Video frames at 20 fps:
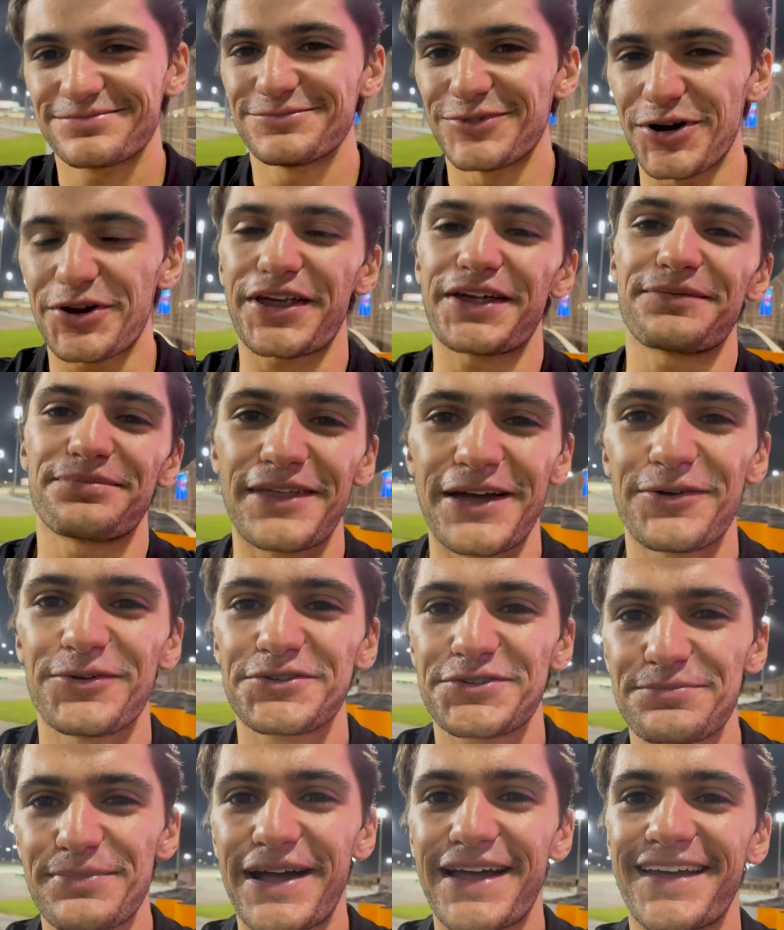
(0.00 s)
Okay, that
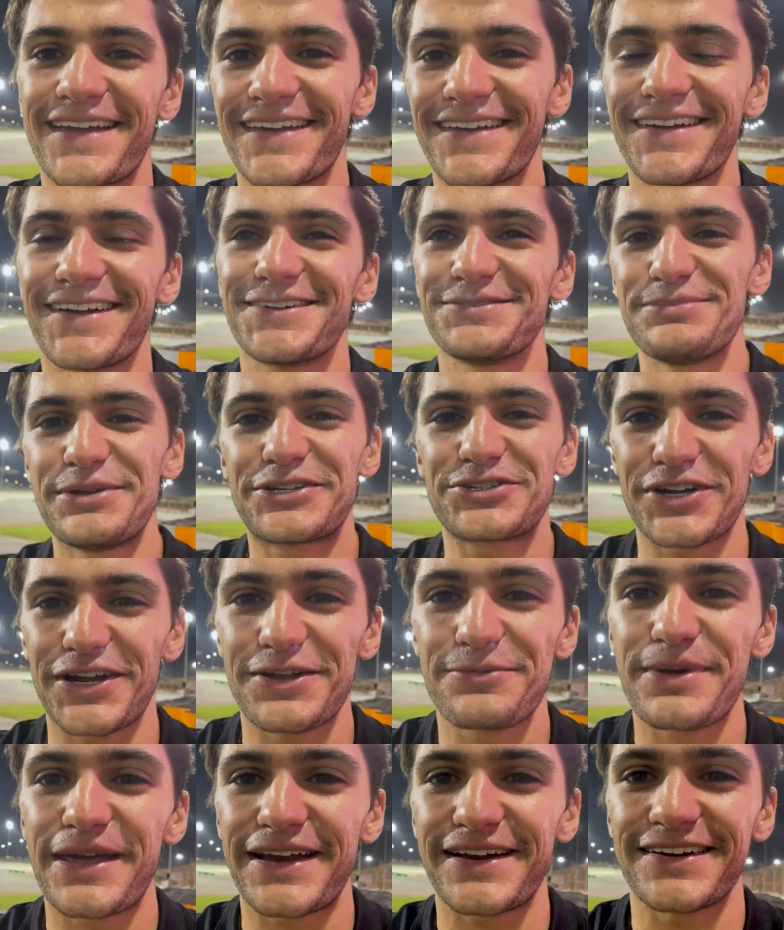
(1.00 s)
was my uh, me trying
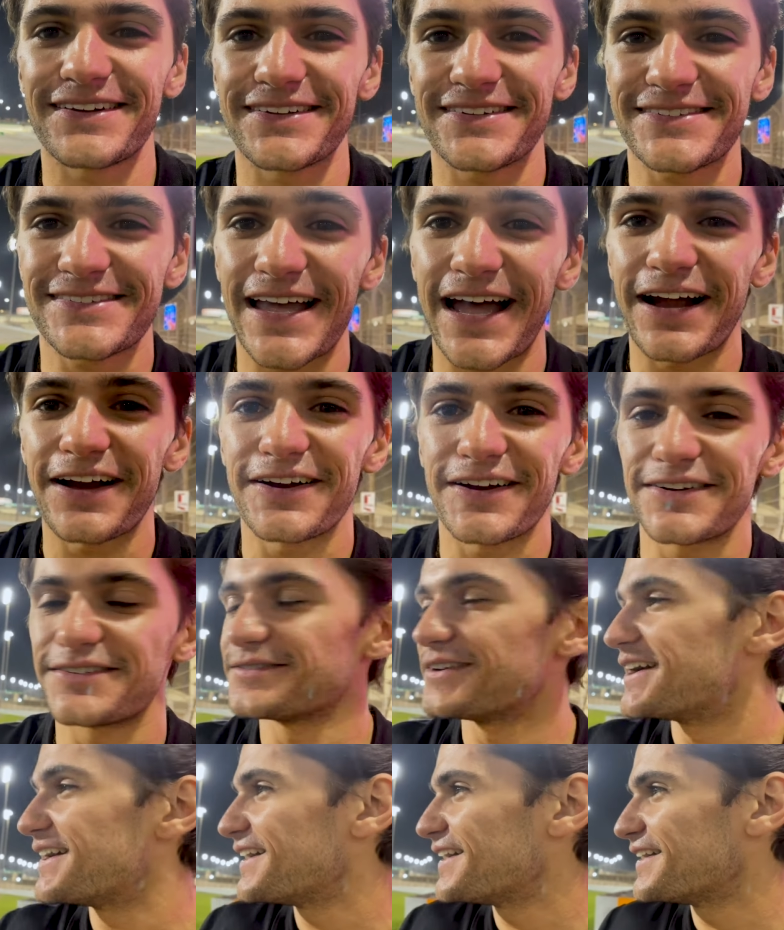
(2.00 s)
to make a tire
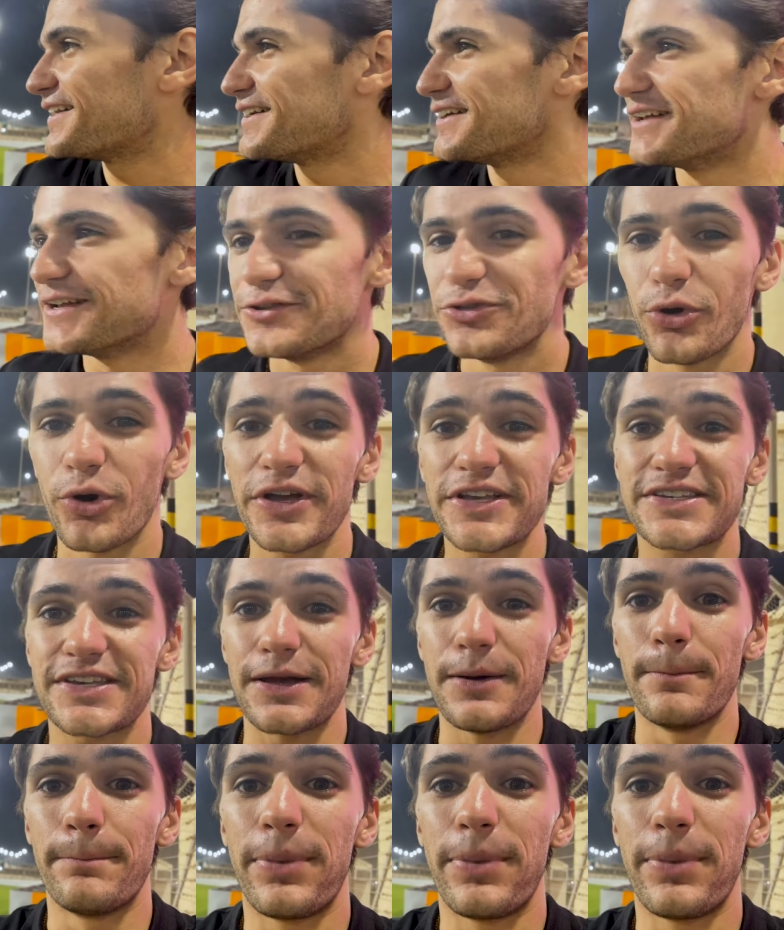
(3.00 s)
uh, noise.